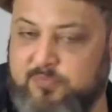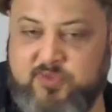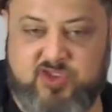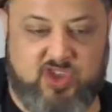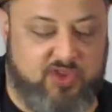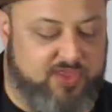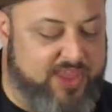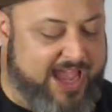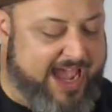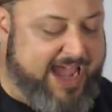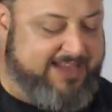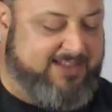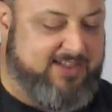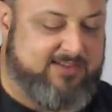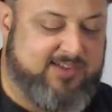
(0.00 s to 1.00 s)
So
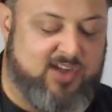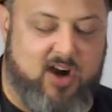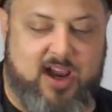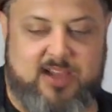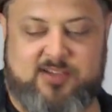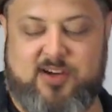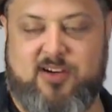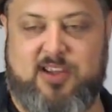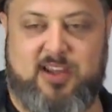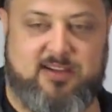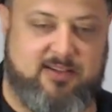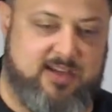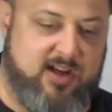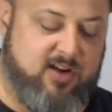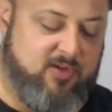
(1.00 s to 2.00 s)
sorry, I started
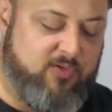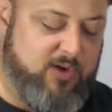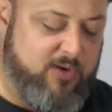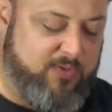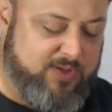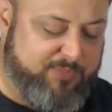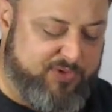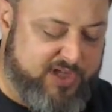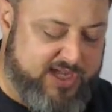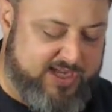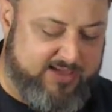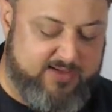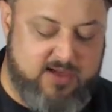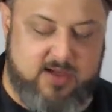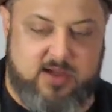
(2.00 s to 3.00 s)
getting carried away with the playing.